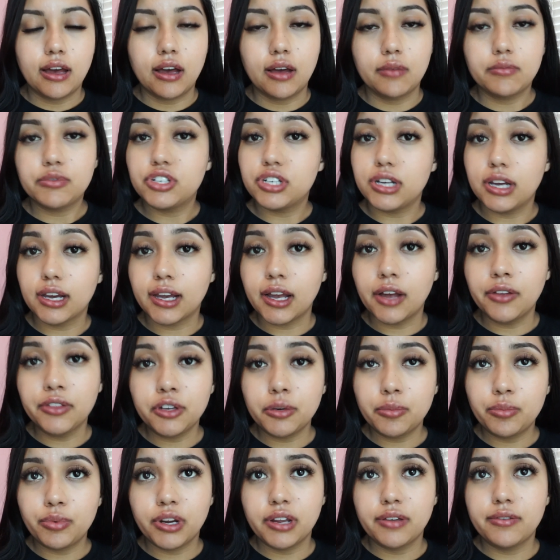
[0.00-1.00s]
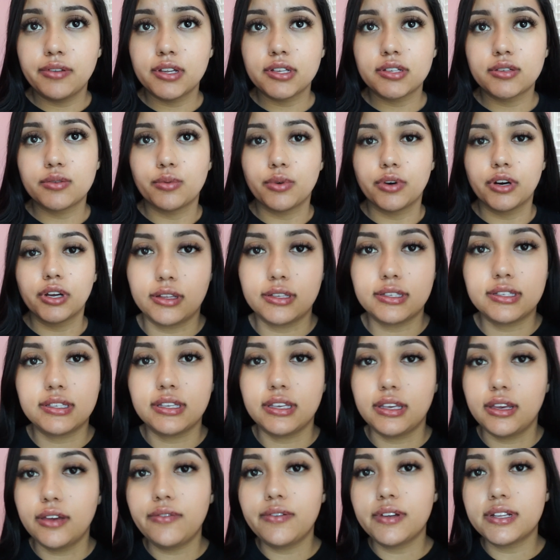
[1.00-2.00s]
Check out their previous work.
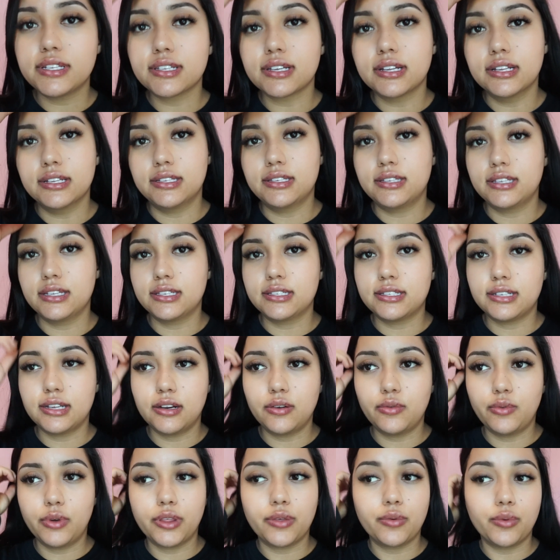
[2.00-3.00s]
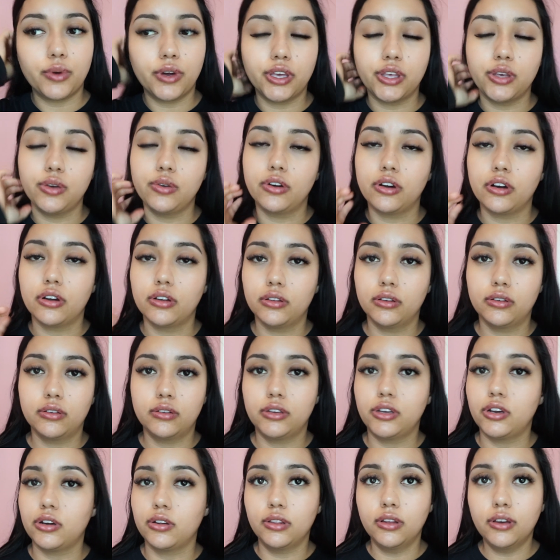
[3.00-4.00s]
See if it's consistent with what you're
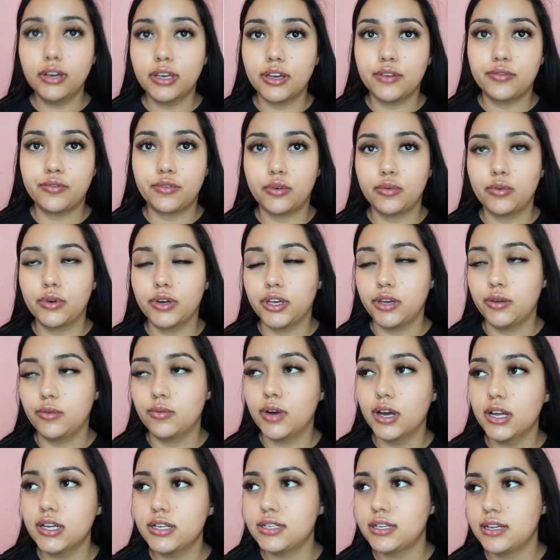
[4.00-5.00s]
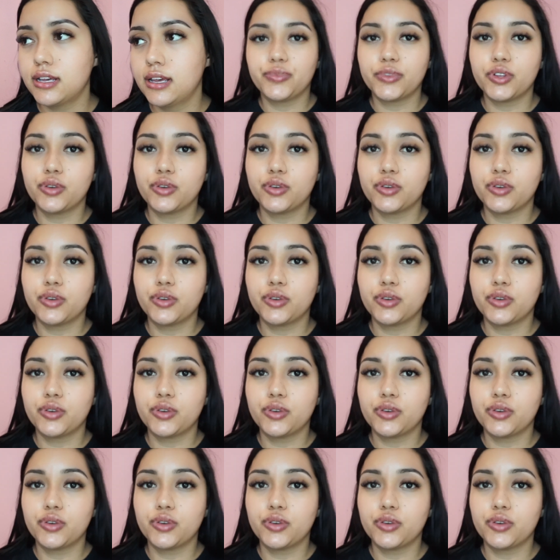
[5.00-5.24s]
looking for, what you want.